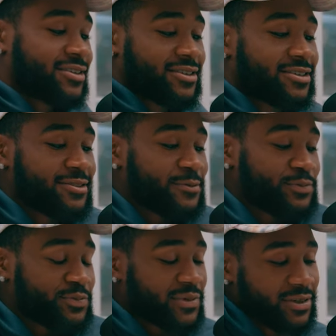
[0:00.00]
Uh,
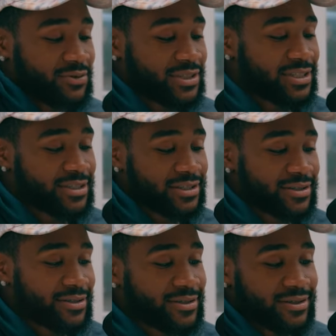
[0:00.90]
it was just
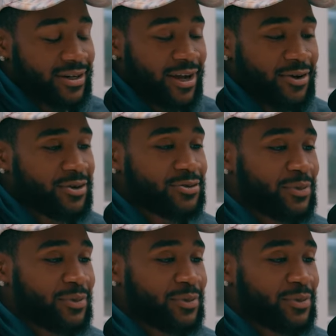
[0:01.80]
I don't know.